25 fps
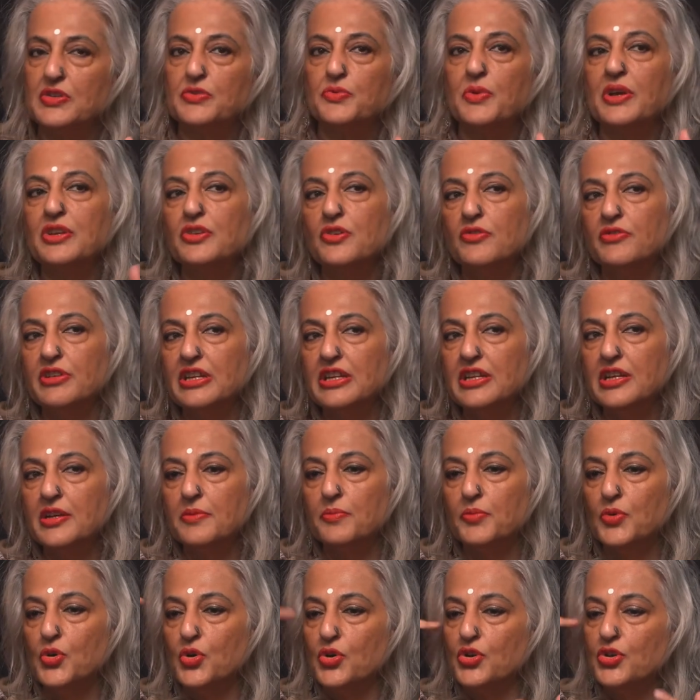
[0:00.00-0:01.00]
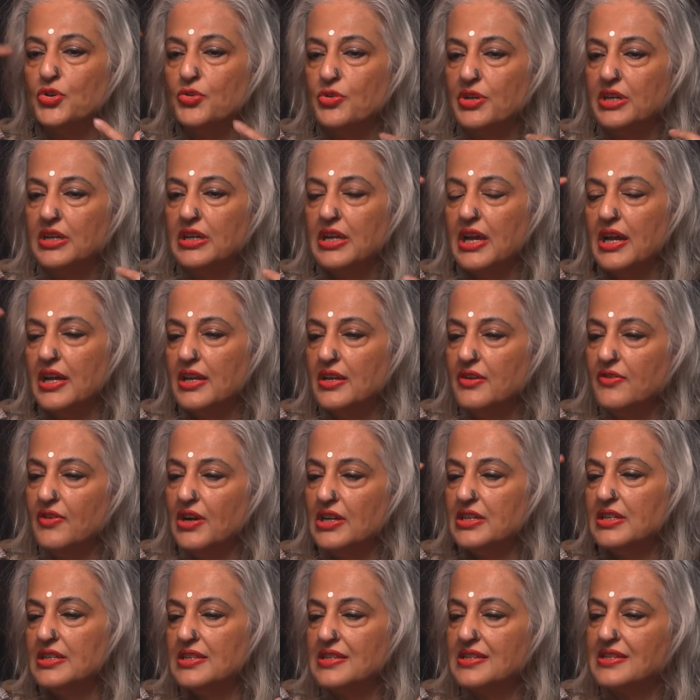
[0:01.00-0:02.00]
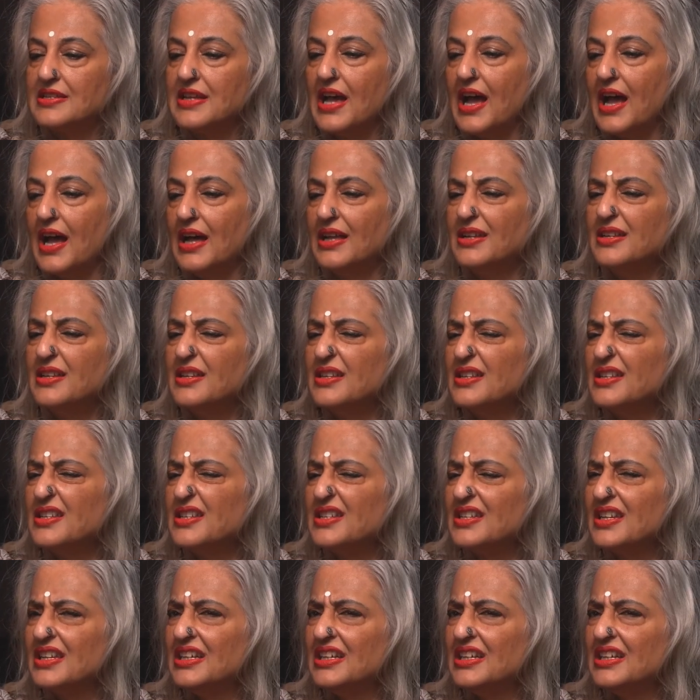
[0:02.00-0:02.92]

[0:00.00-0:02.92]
when you're reading a book, you can kind of understand,